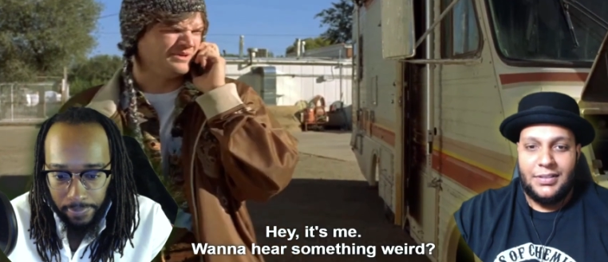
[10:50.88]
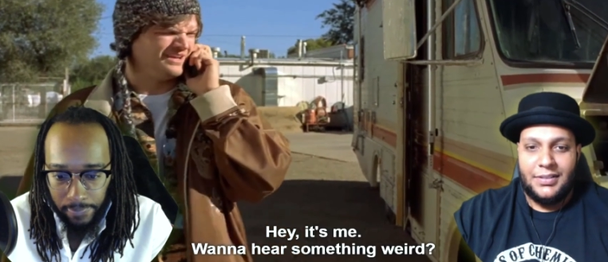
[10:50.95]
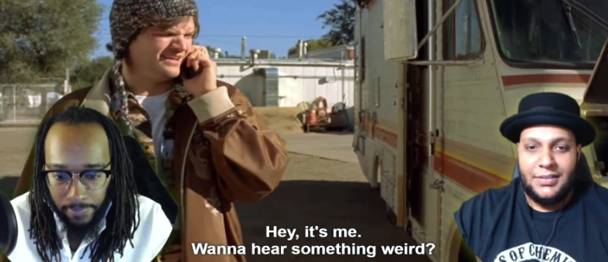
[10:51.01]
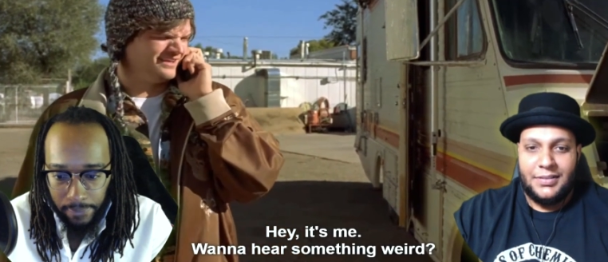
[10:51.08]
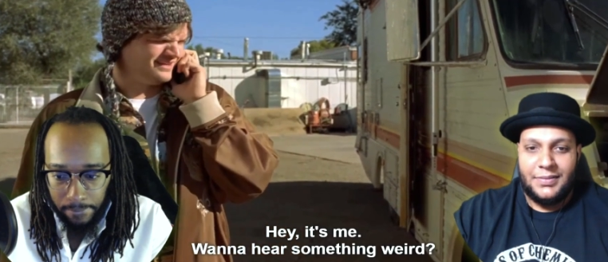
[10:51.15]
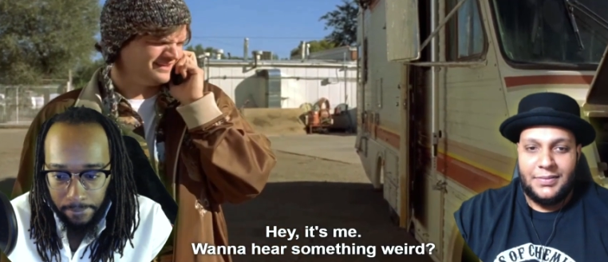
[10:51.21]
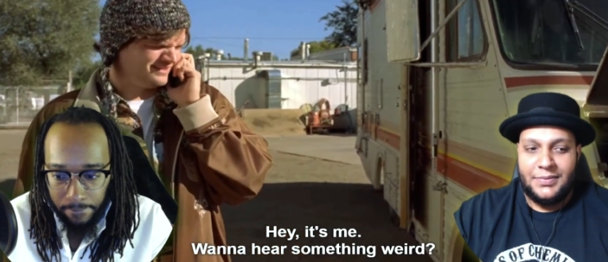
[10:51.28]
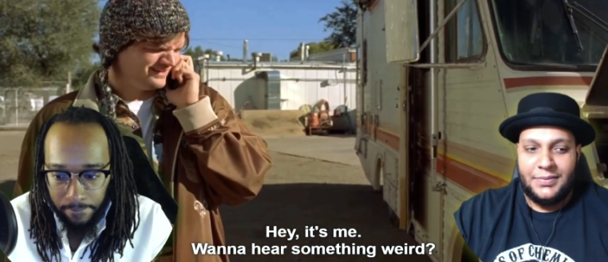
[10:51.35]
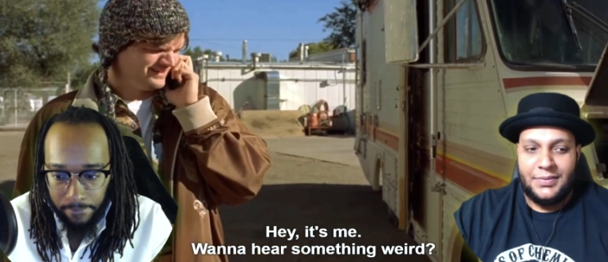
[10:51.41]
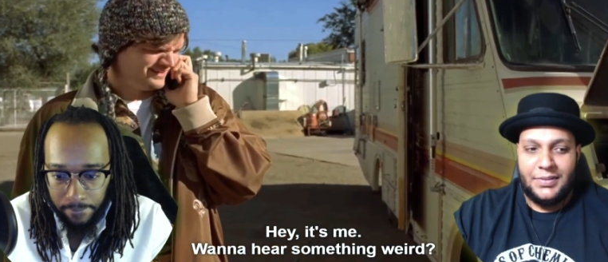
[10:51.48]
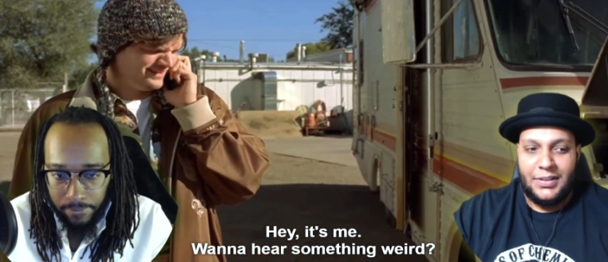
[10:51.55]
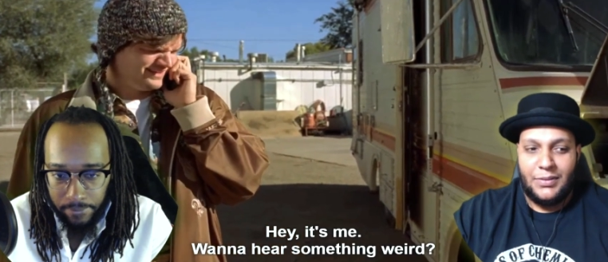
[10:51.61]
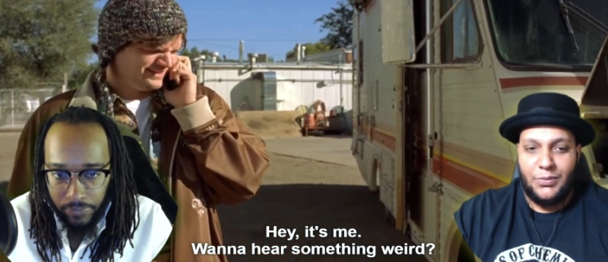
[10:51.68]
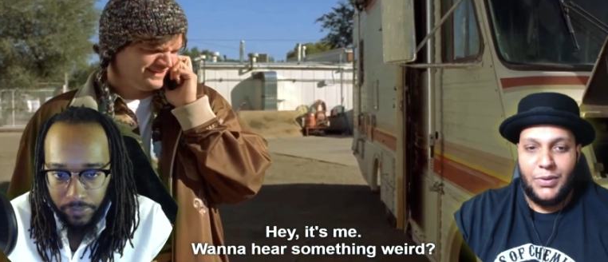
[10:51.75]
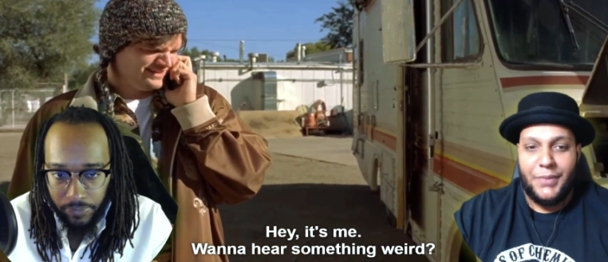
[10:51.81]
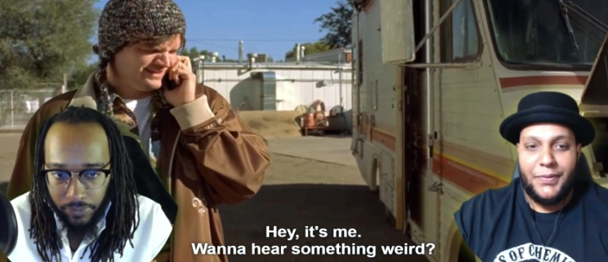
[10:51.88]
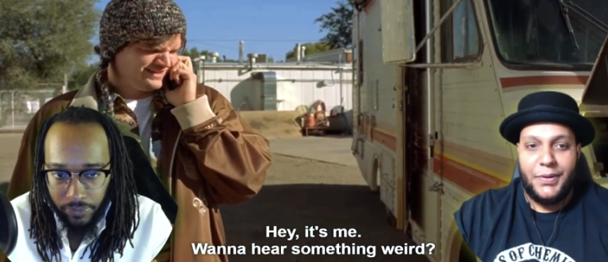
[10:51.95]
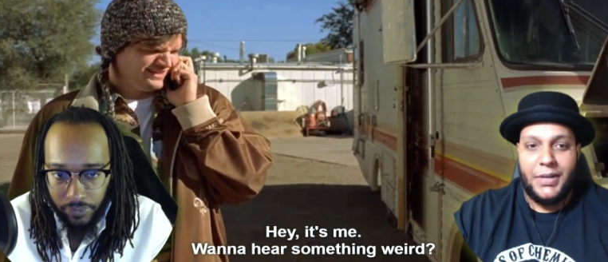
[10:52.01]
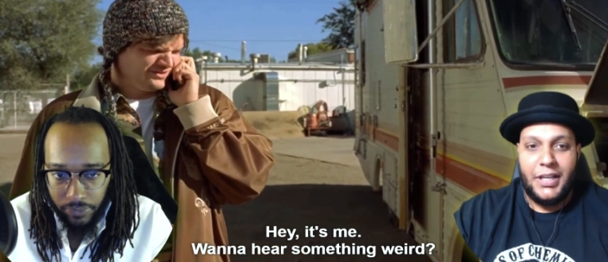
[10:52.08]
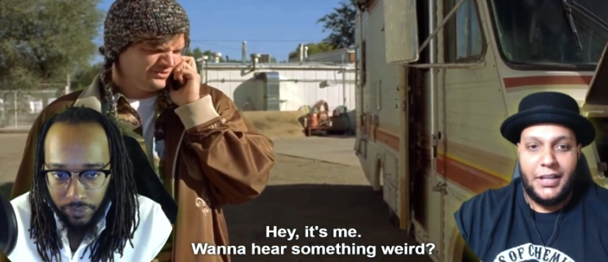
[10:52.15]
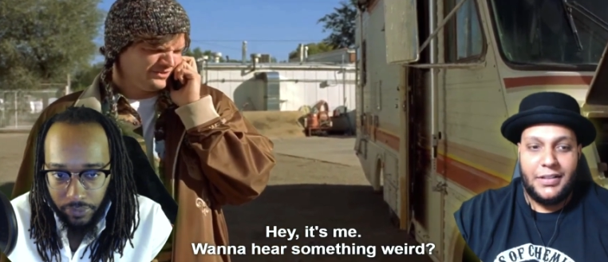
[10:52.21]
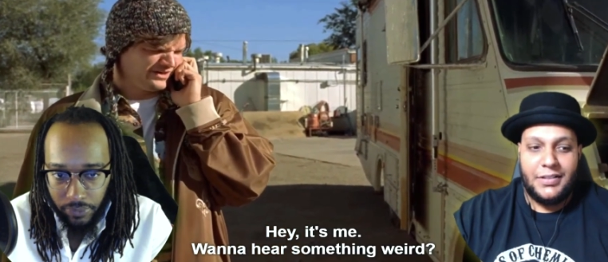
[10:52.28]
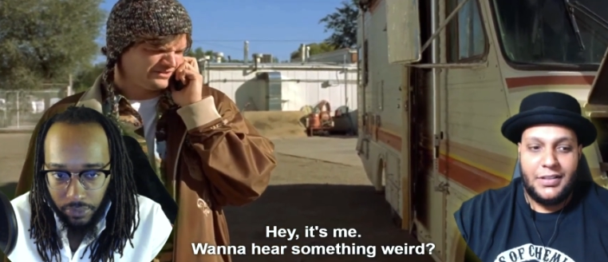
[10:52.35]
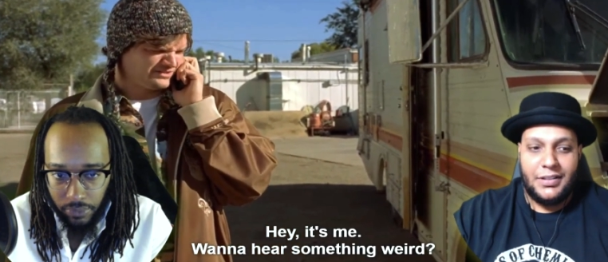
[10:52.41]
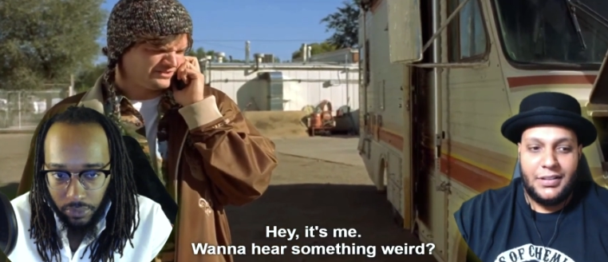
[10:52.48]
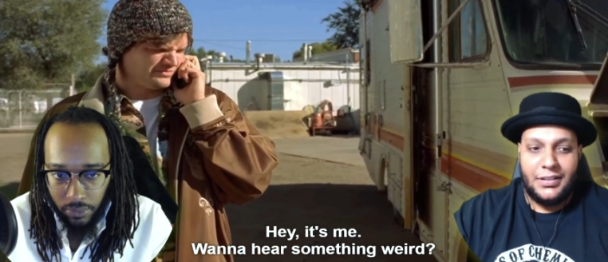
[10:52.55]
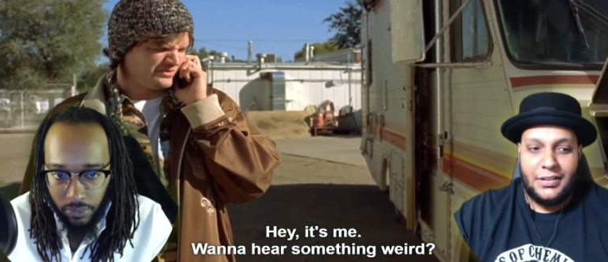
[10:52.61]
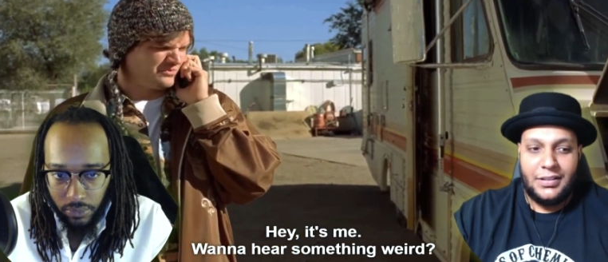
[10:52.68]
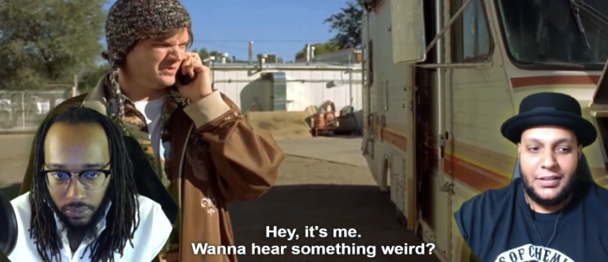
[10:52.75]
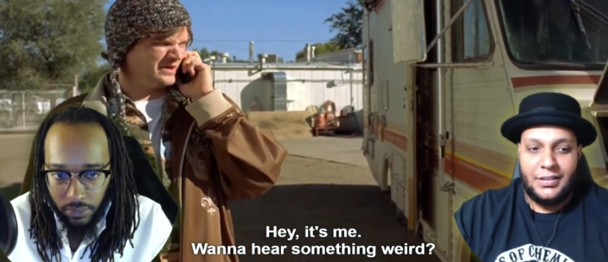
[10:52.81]
Speaker 1: me. And River Dancing. Want to hear
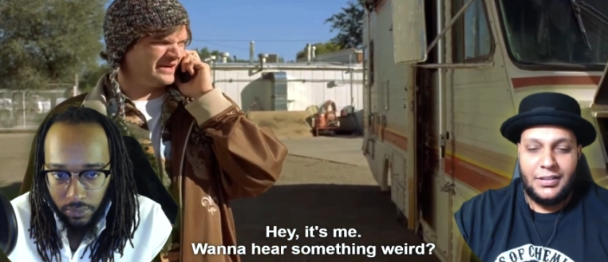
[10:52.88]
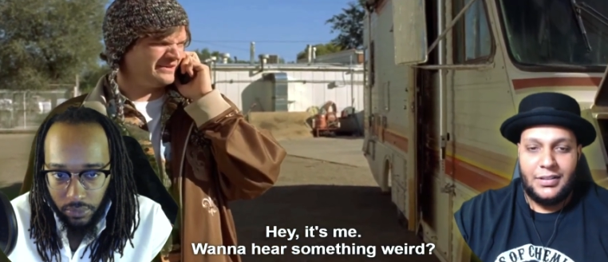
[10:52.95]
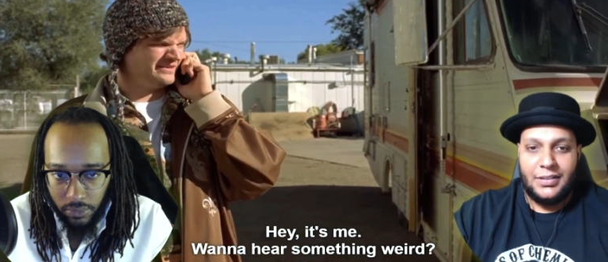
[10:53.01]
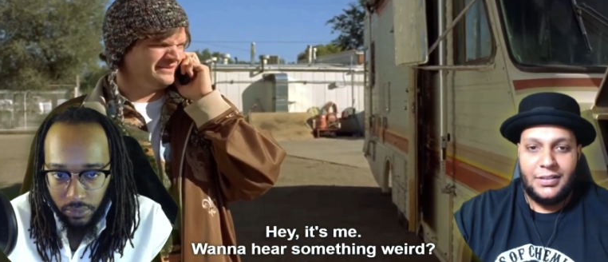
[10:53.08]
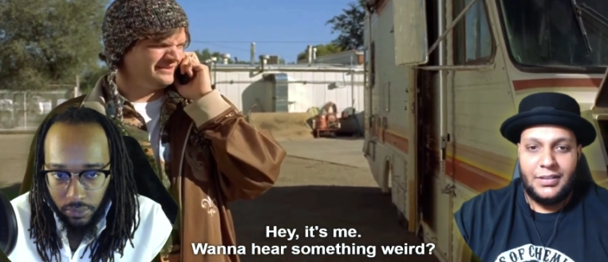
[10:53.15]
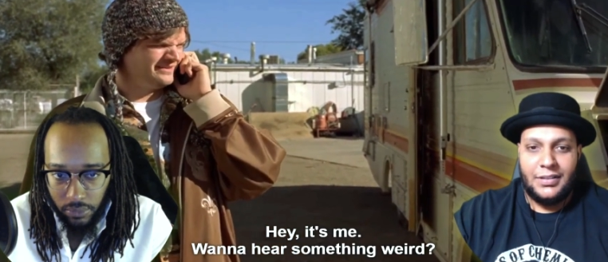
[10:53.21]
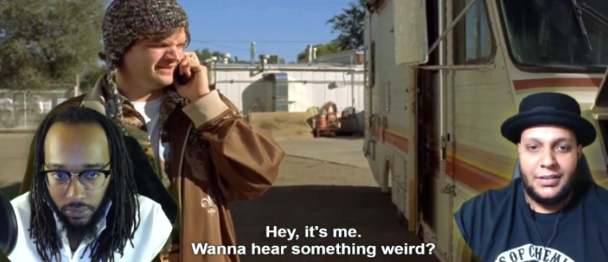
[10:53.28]
something weird?